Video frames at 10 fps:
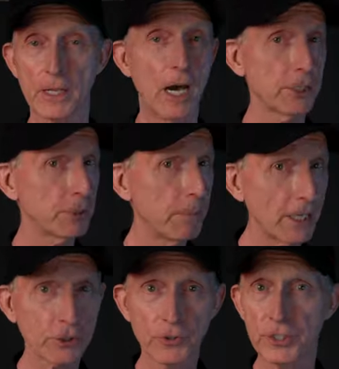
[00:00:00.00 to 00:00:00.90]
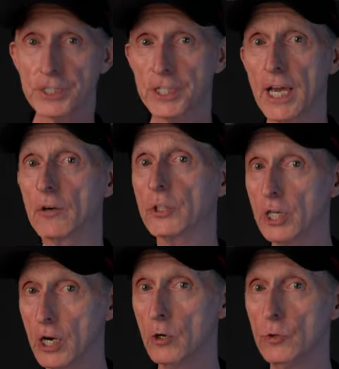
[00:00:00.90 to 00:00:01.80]
a special discount
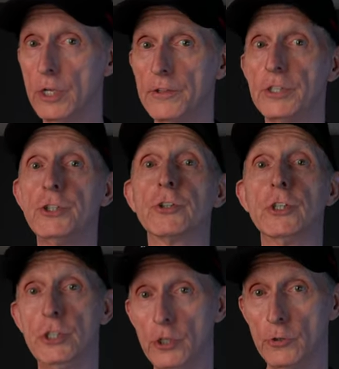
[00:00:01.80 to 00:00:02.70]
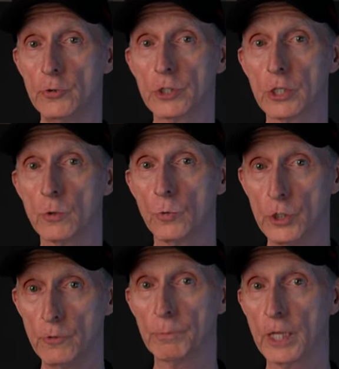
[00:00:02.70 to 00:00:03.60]
code that you can use
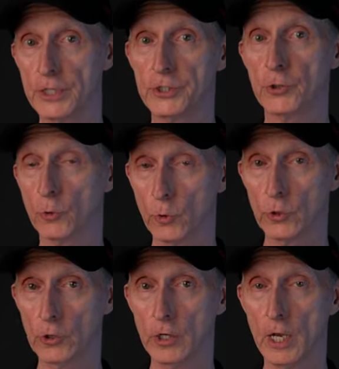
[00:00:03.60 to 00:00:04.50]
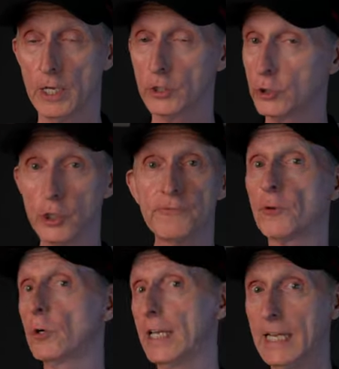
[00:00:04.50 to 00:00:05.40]
when you place your order. Good
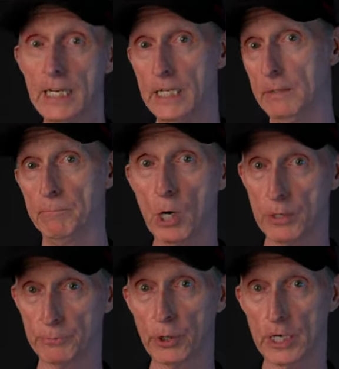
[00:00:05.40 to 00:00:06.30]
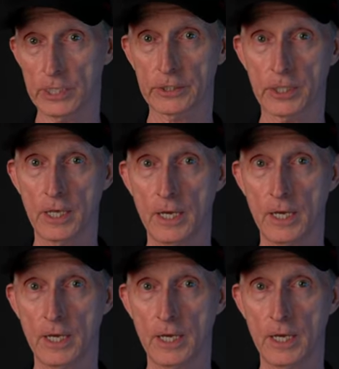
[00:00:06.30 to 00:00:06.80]
for any Bohn products.